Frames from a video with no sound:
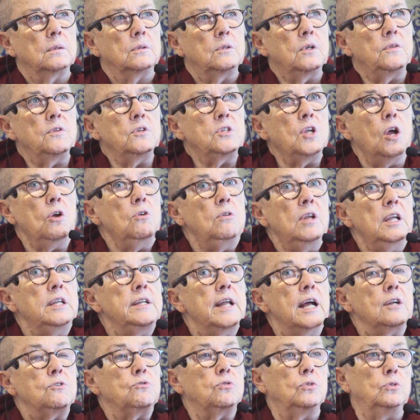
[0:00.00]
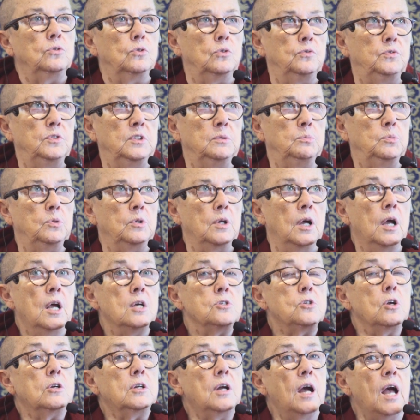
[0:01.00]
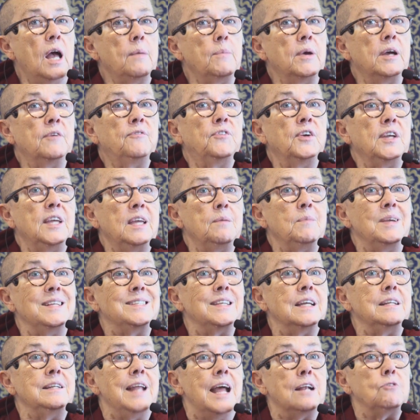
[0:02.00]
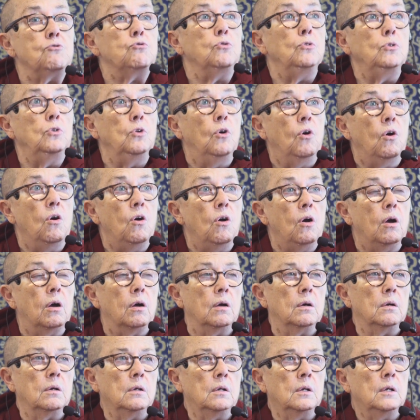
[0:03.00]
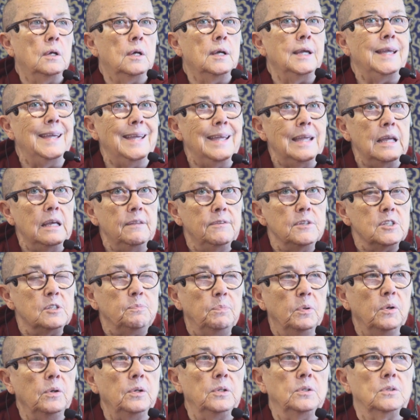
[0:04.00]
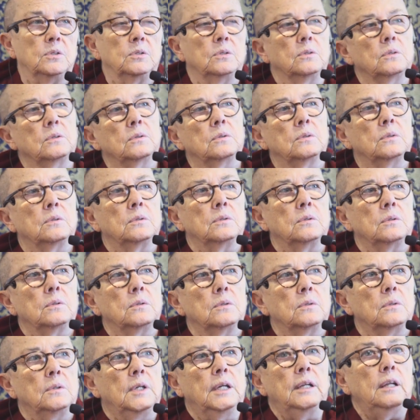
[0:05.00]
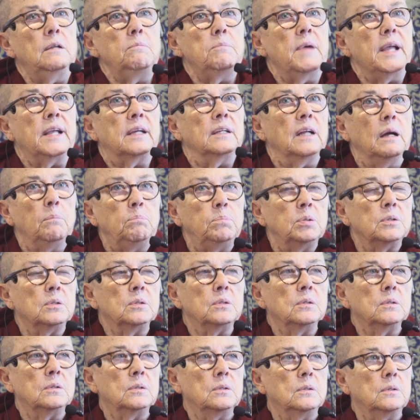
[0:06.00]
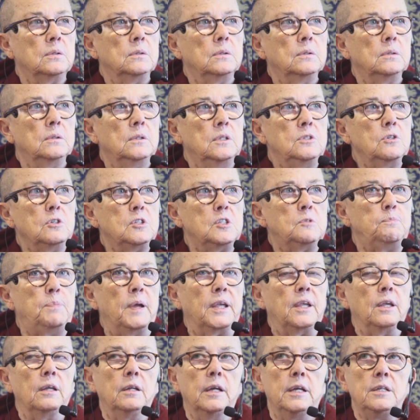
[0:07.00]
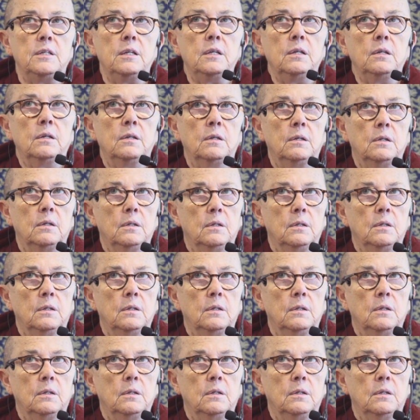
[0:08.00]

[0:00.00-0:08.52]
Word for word: So there's only natural law for the Buddha. So karma for him is a natural law. Hear this point. He didn't make it up. He's not speculating.